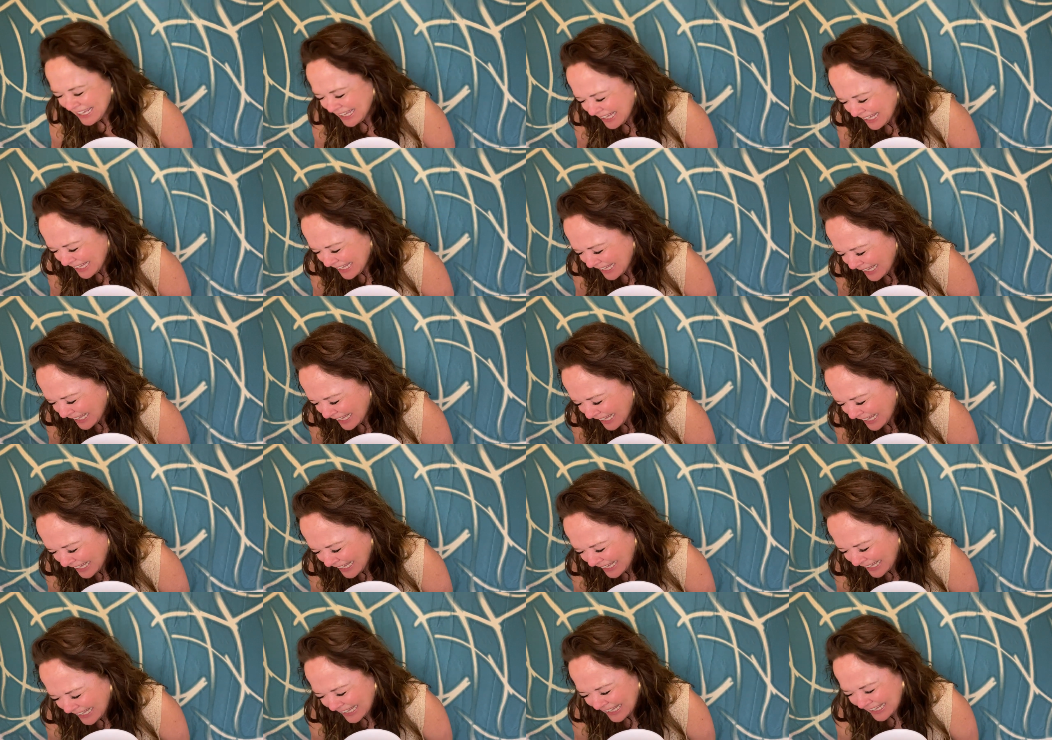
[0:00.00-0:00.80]

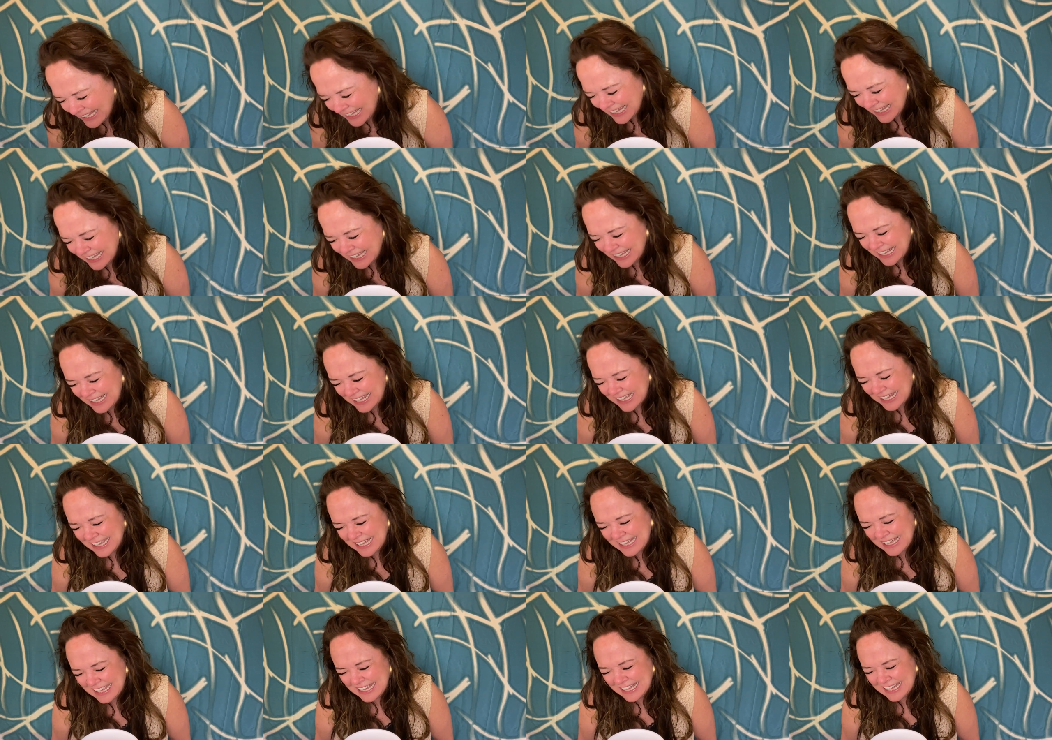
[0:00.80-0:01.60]

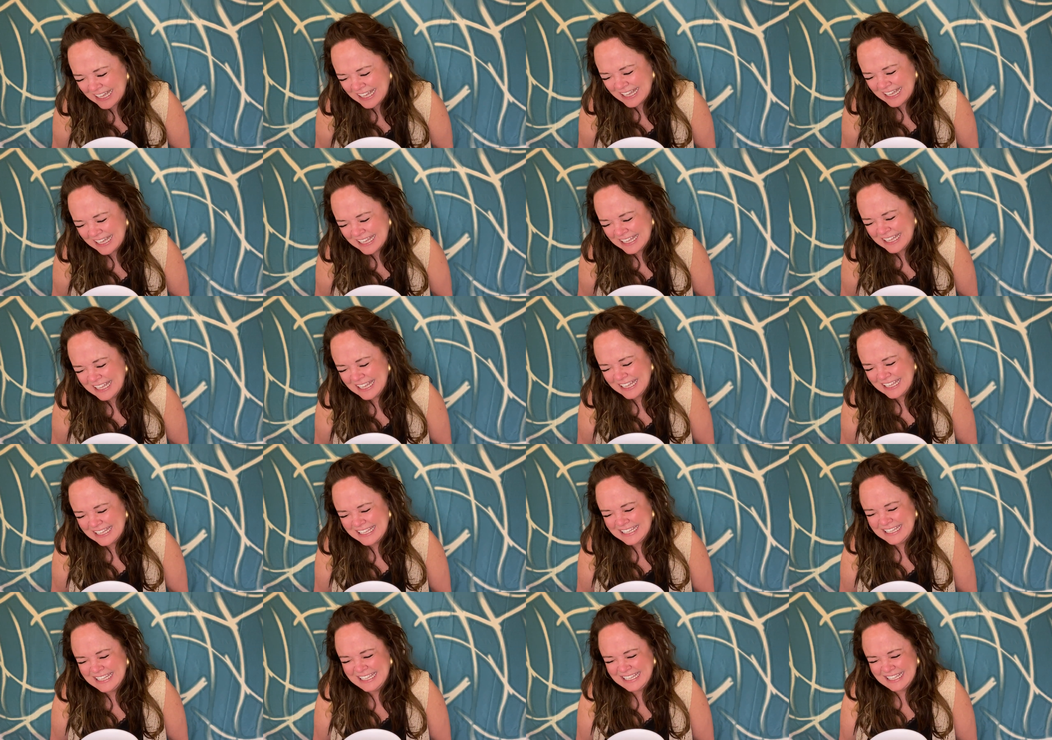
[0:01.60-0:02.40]

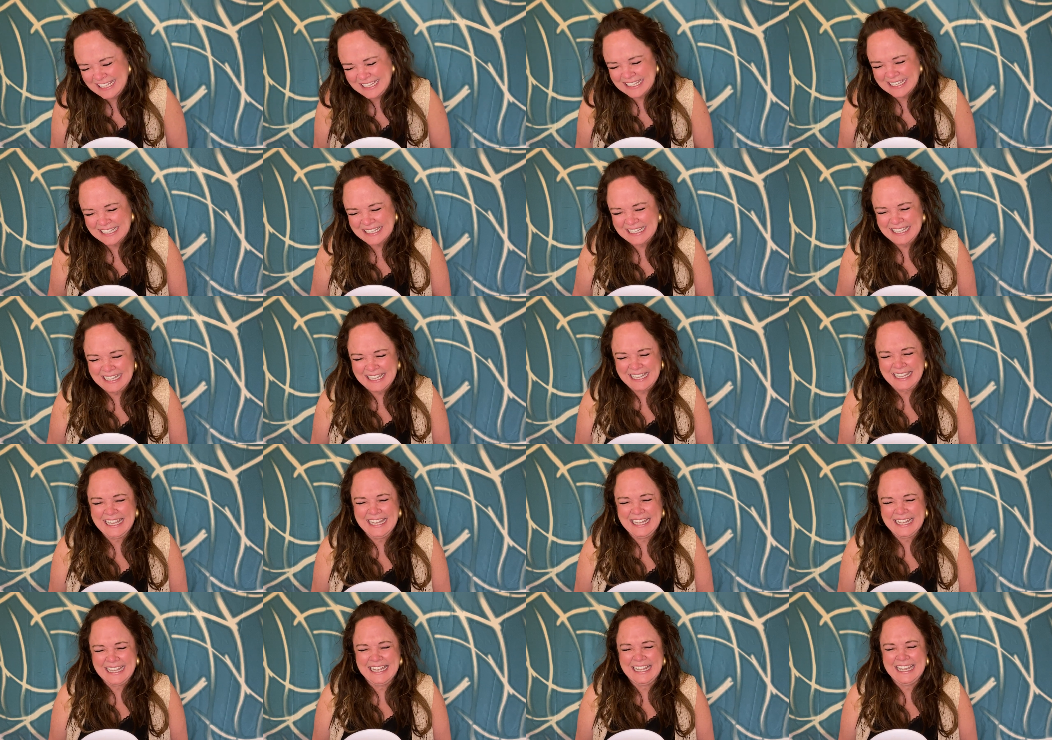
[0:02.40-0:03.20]

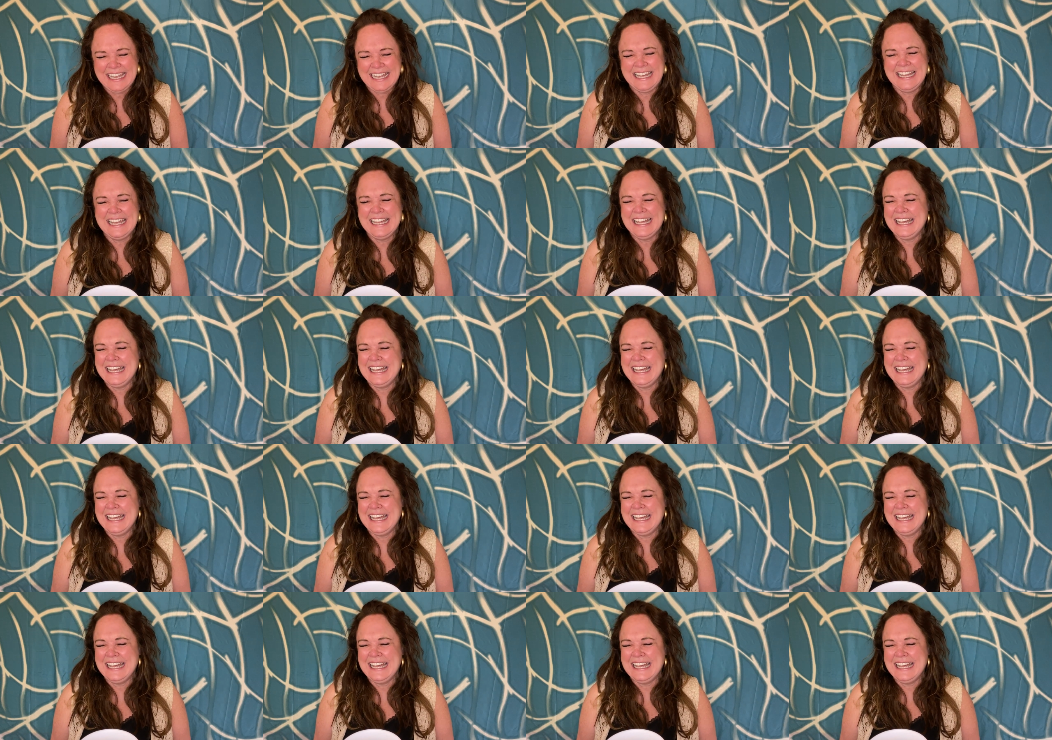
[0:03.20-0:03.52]
Nobody speaks.